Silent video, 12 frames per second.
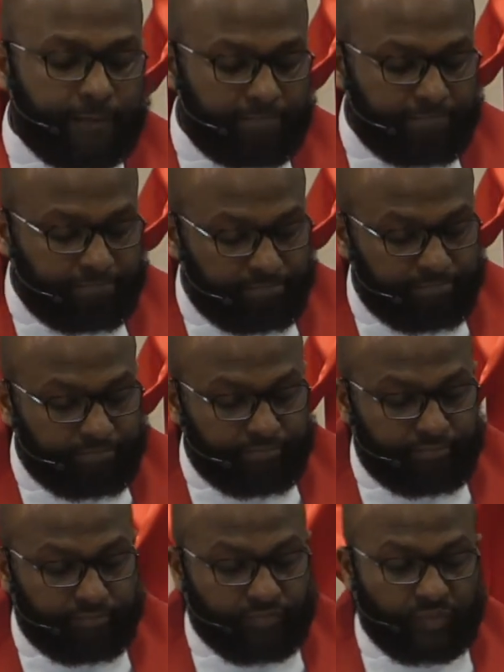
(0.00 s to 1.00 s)

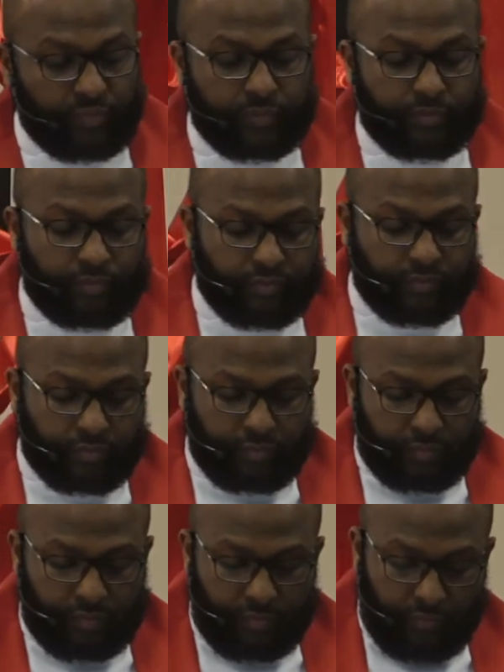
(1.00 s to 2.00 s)

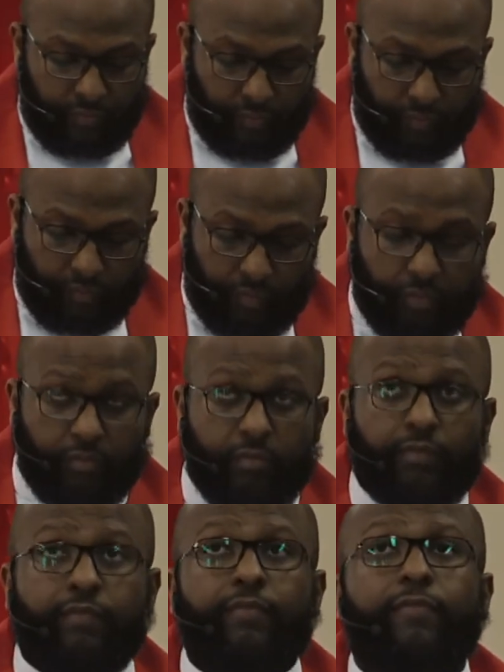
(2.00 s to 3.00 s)

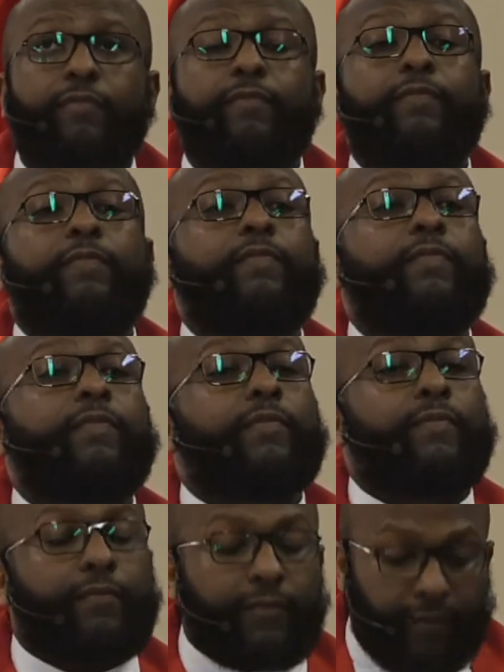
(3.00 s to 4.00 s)

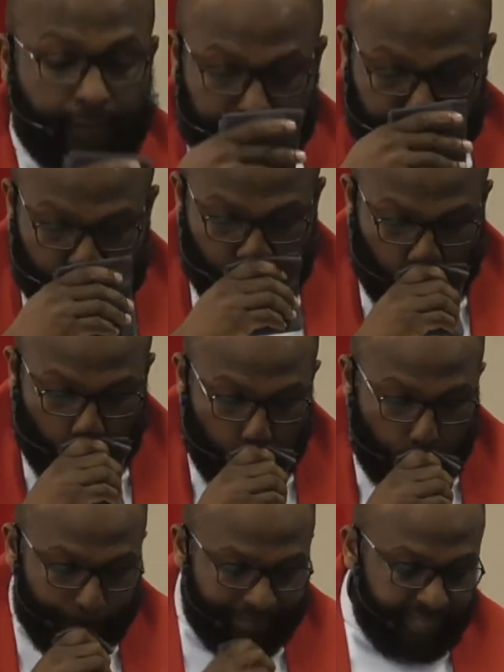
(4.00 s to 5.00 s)

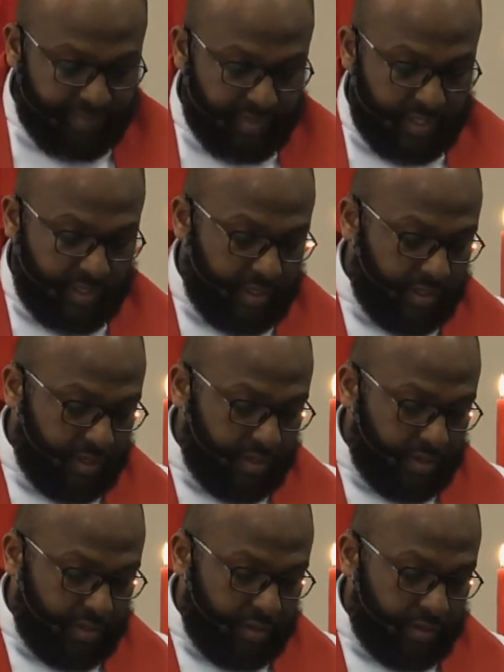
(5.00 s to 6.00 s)

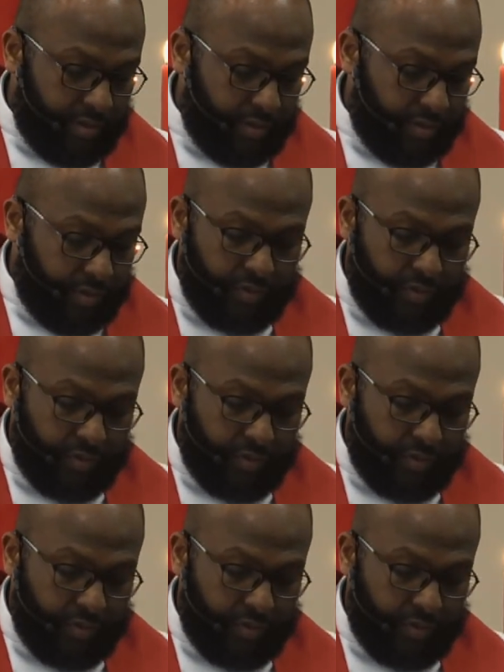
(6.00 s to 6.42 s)
[no speech]